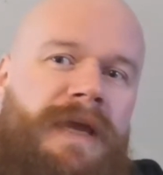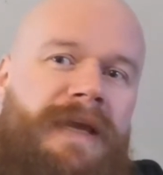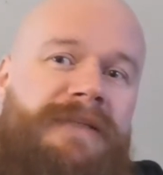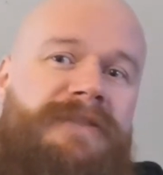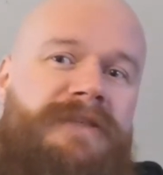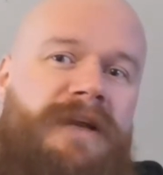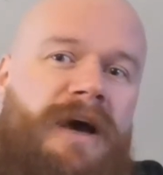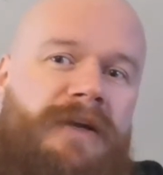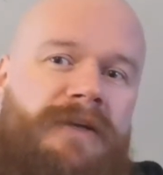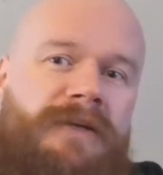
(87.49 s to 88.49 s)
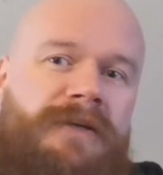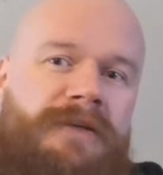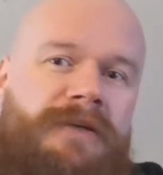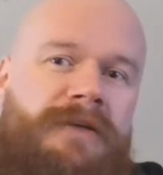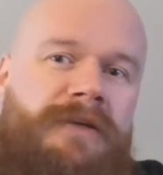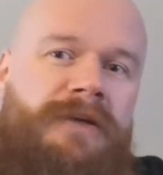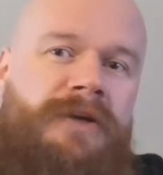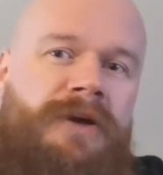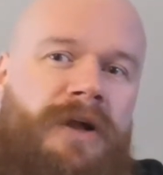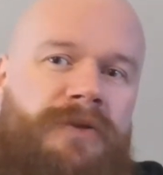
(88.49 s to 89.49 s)
And it's not
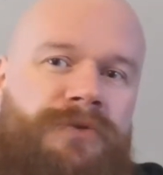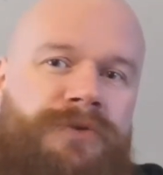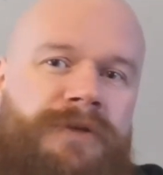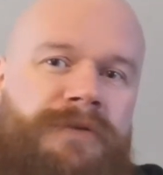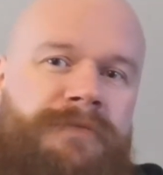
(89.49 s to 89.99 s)
colored.